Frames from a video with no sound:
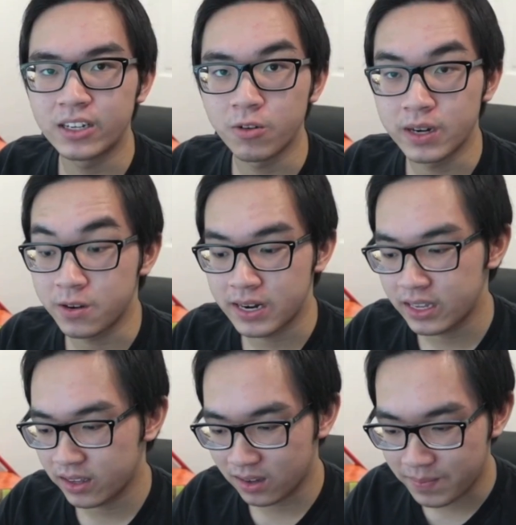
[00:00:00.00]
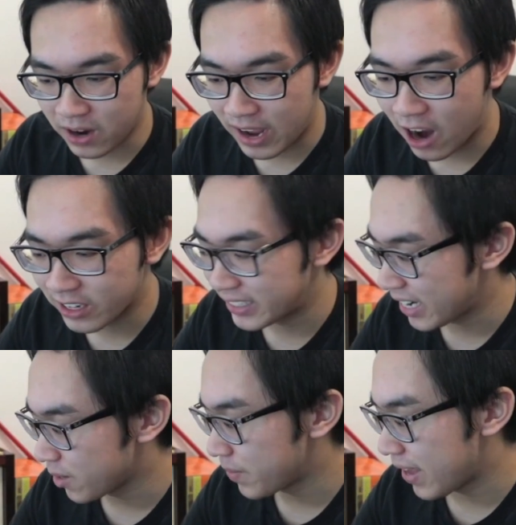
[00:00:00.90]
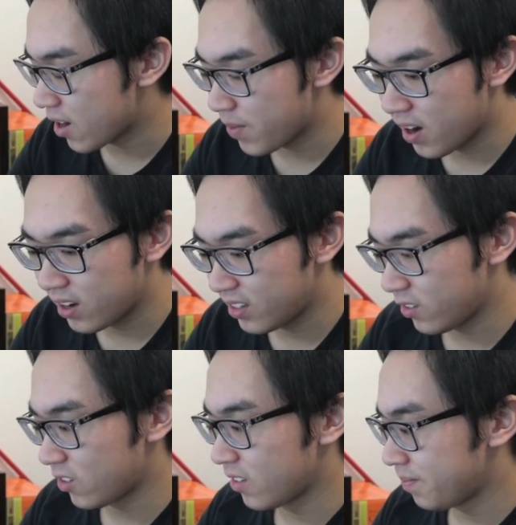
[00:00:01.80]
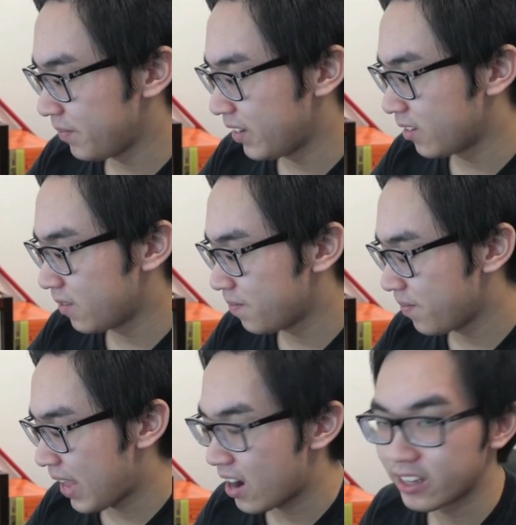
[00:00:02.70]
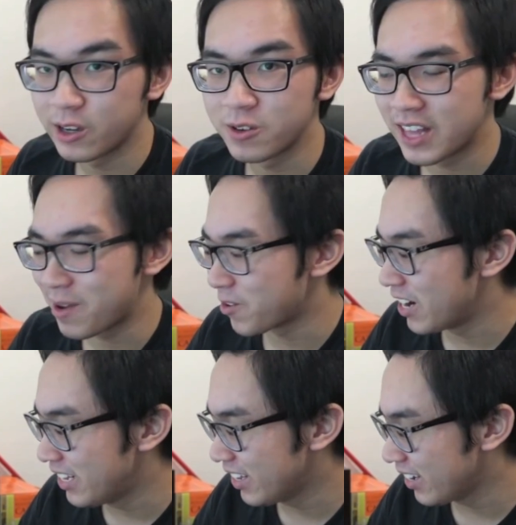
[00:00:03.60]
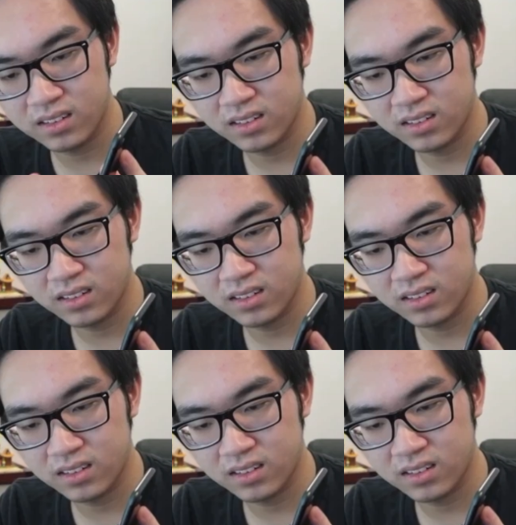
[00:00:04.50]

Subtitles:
don't know anything about how to set up the AirPods or, you know, how to use them or anything.